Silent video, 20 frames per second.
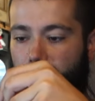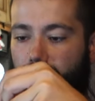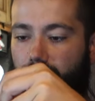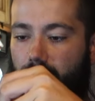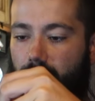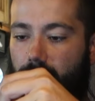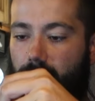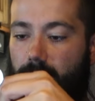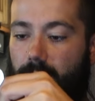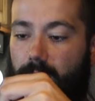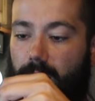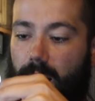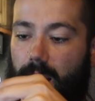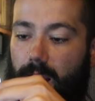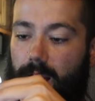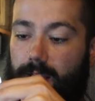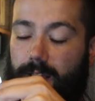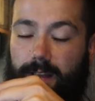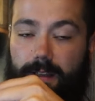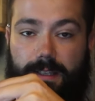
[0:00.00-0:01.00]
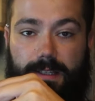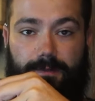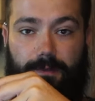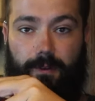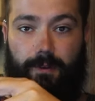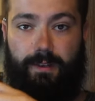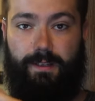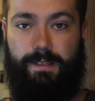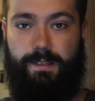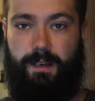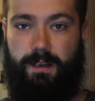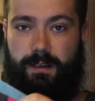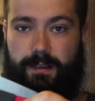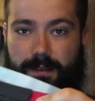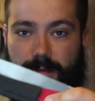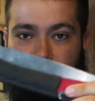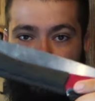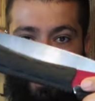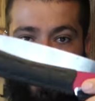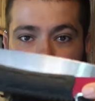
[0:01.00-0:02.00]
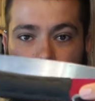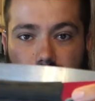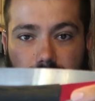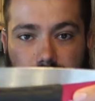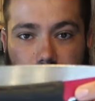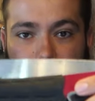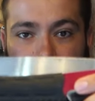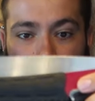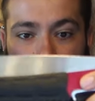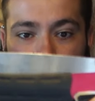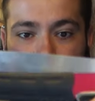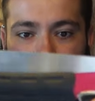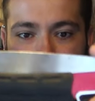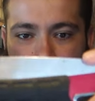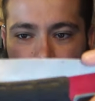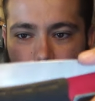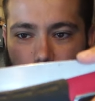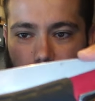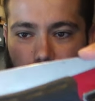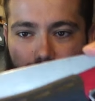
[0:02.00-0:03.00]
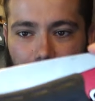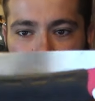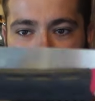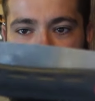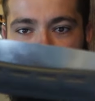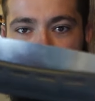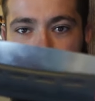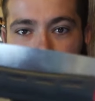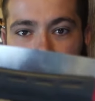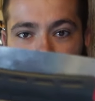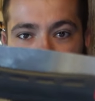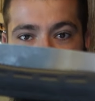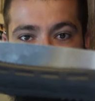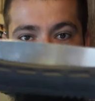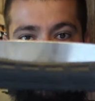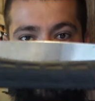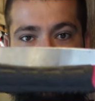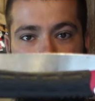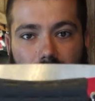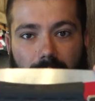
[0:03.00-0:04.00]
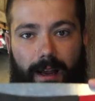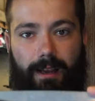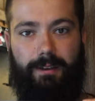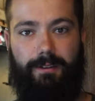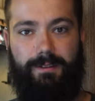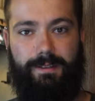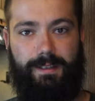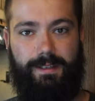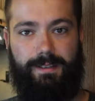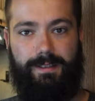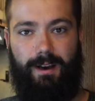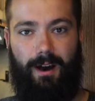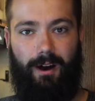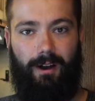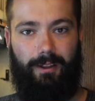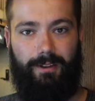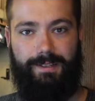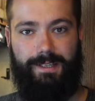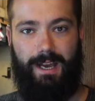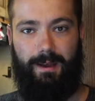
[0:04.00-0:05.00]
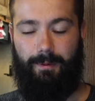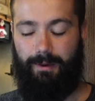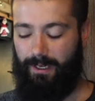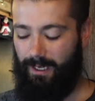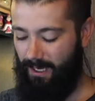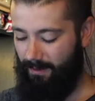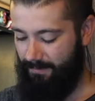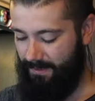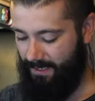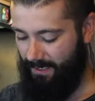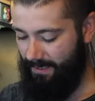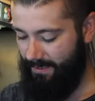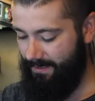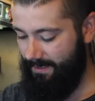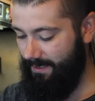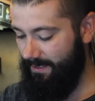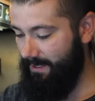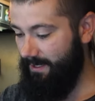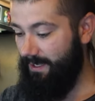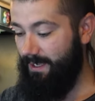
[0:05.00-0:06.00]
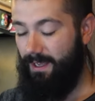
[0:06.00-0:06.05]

Very handy. This folding saw is dope. This was like $5. I use this all the time on campsites.